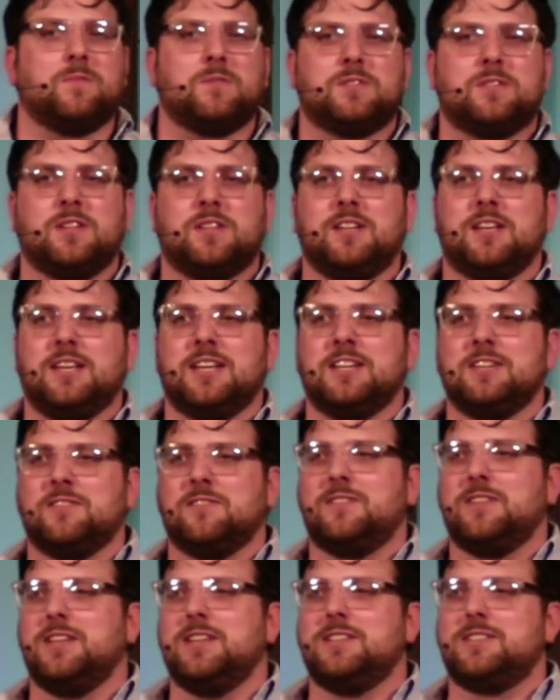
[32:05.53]
to the end of
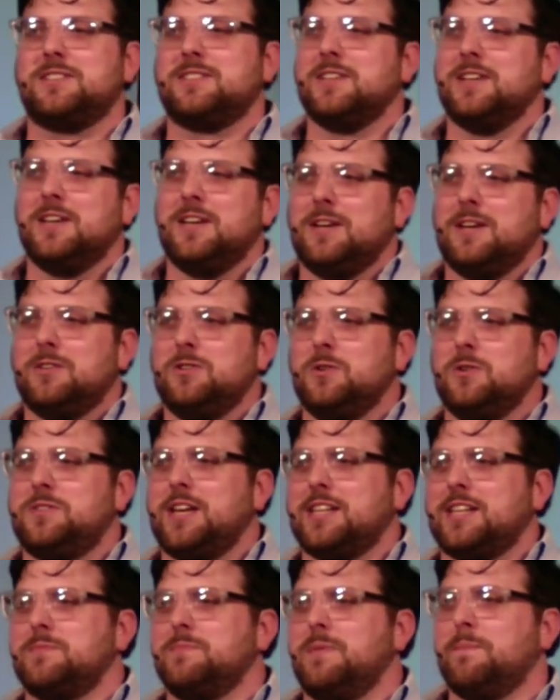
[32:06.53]
these New
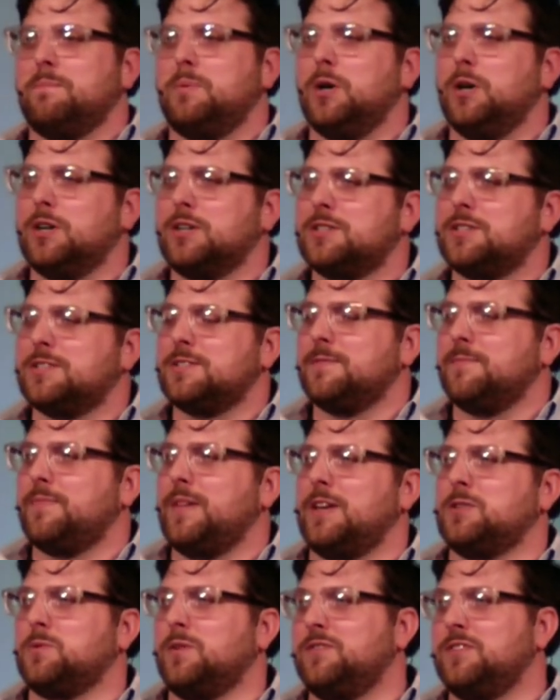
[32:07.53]
Testament books,
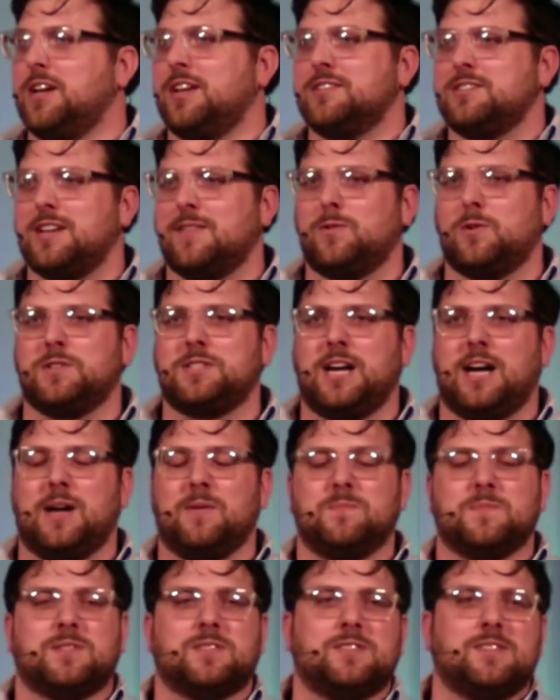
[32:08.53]
as we've done several
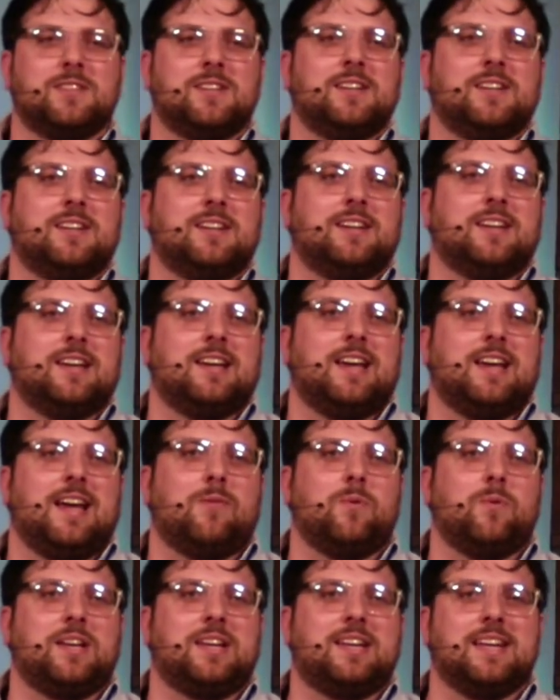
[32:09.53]
times. And
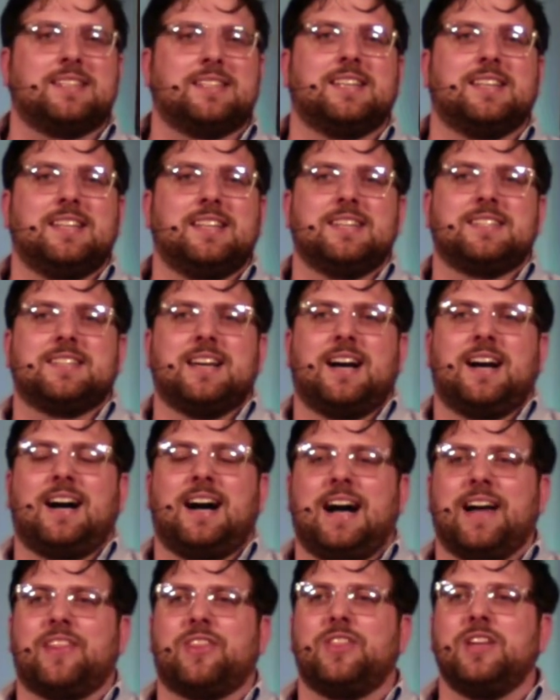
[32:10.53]
we get to this, I,
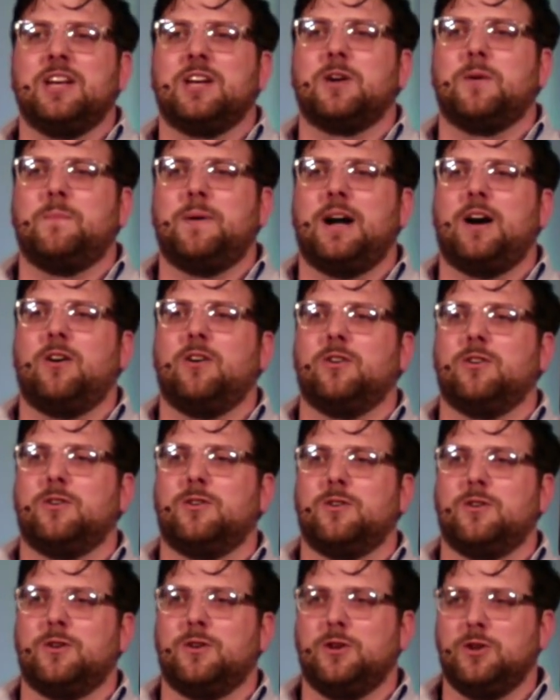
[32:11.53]
I think about
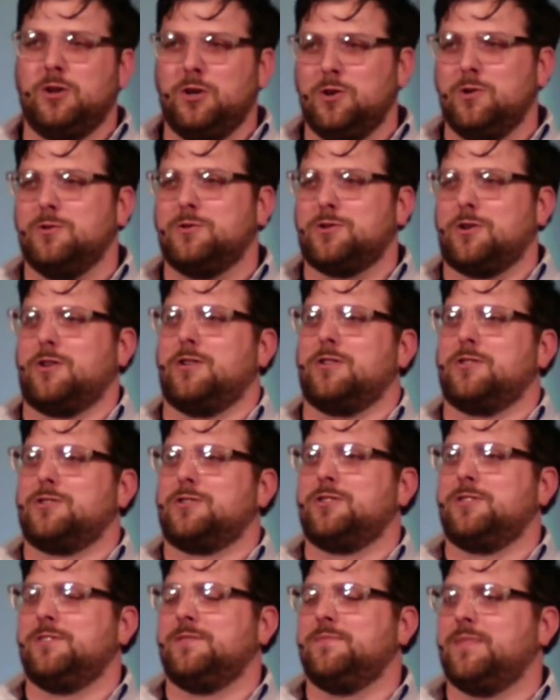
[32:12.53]
you, church.
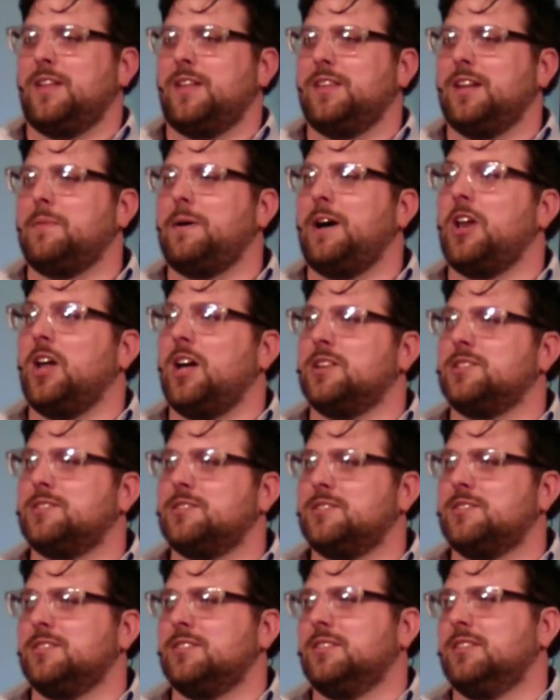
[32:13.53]
I think about us.